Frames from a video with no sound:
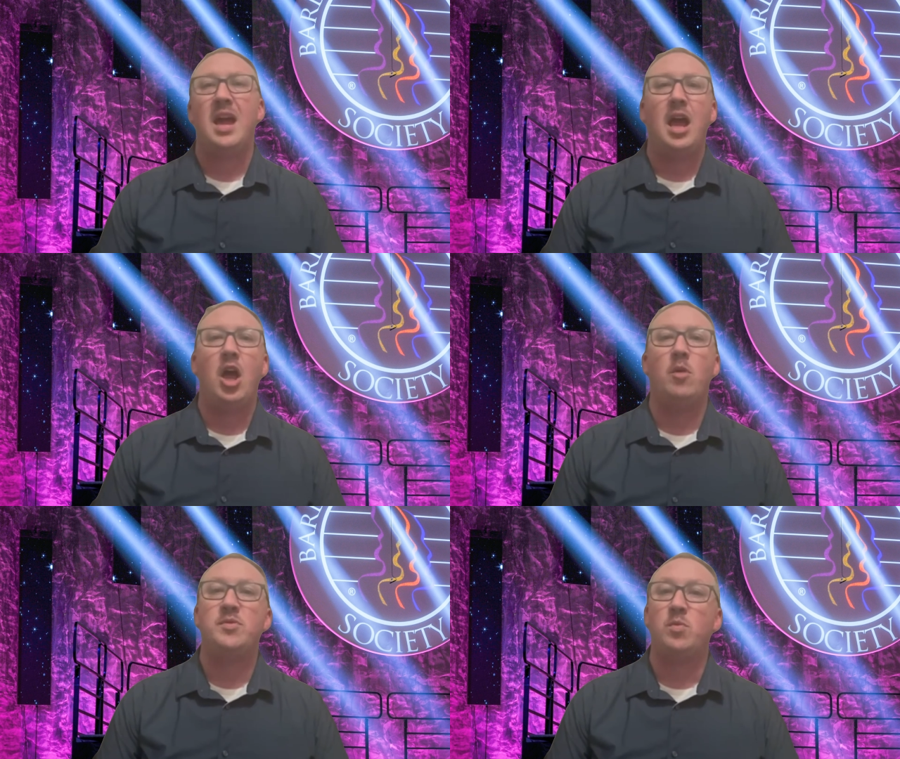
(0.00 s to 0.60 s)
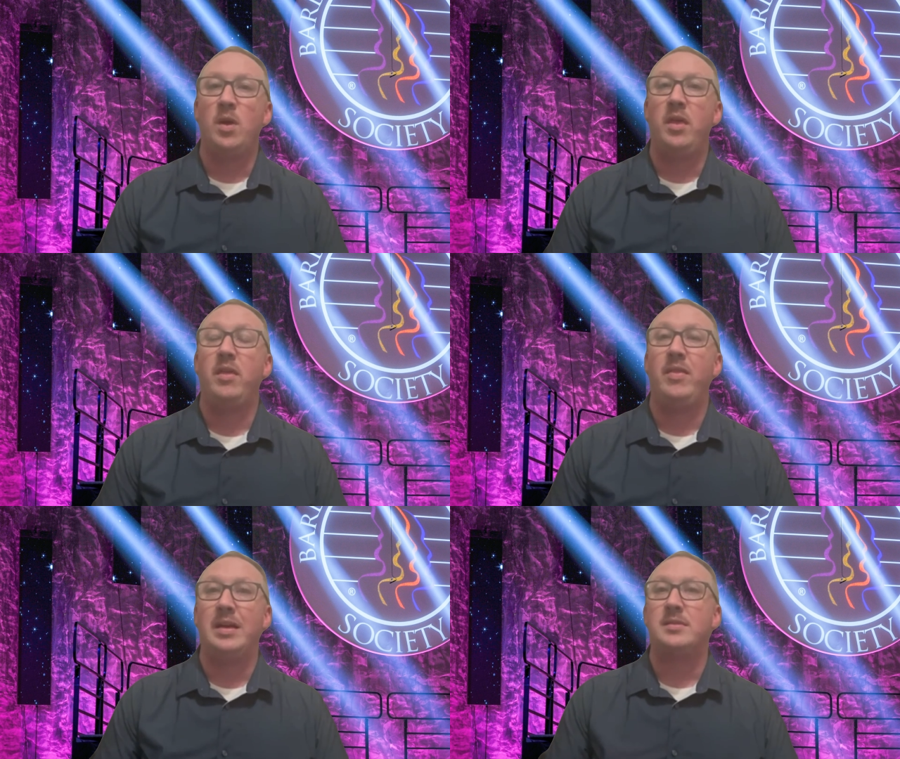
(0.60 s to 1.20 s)
helps
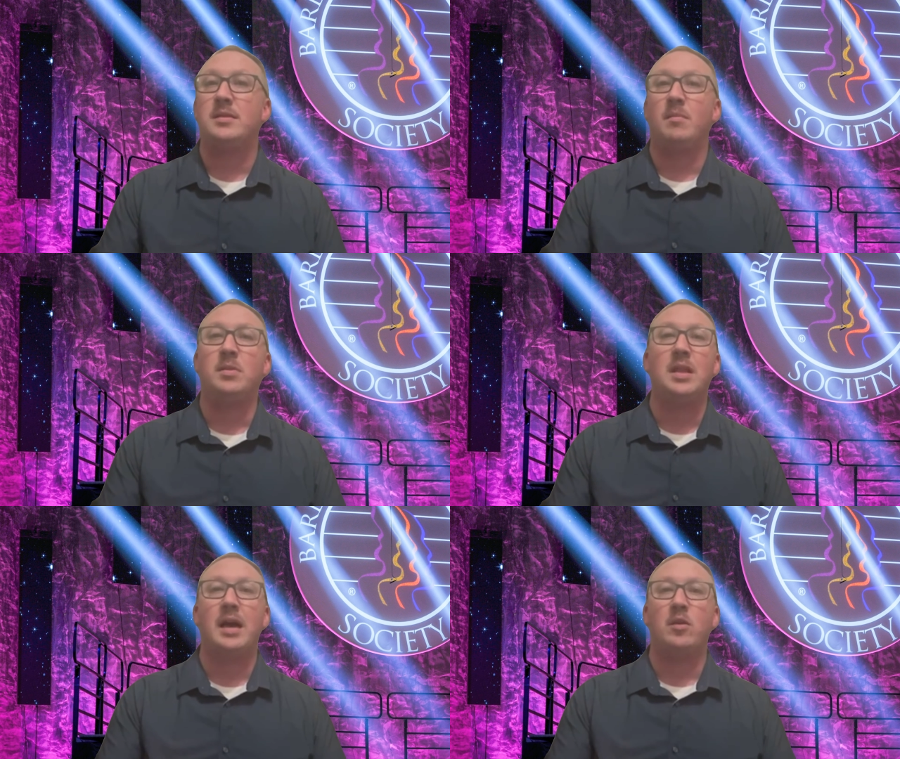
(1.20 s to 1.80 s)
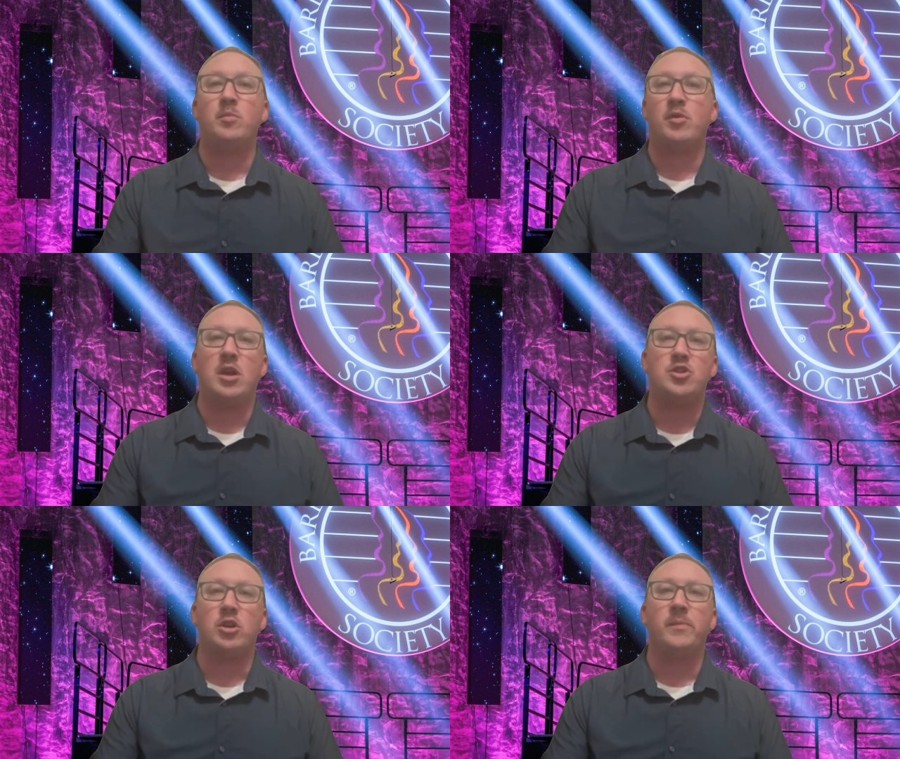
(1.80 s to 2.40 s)
with that subglottal
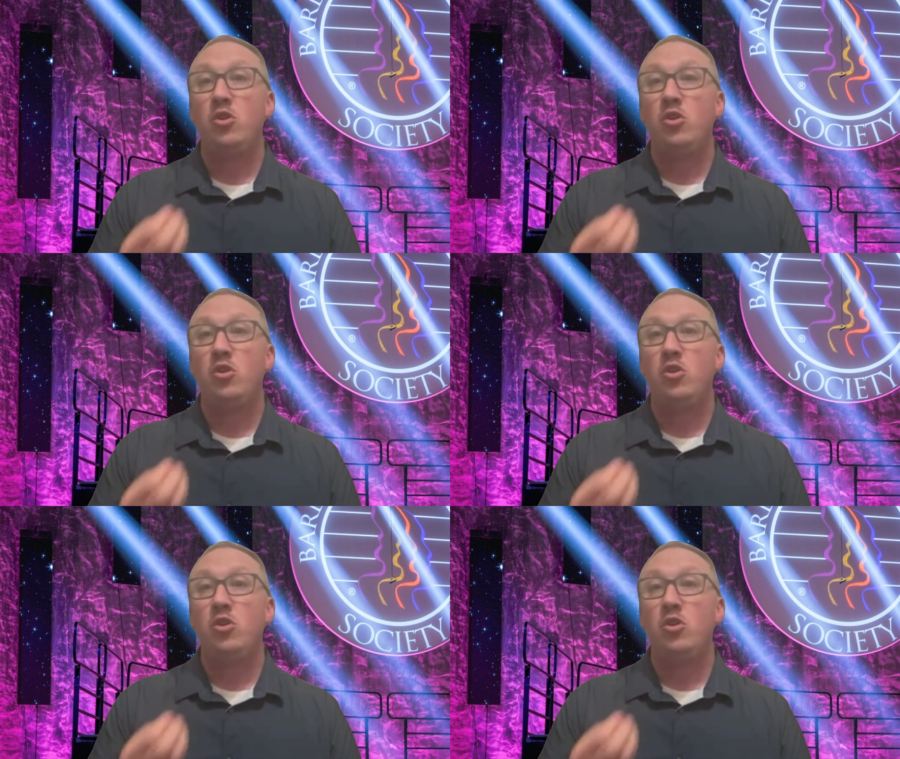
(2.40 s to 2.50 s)
pressure.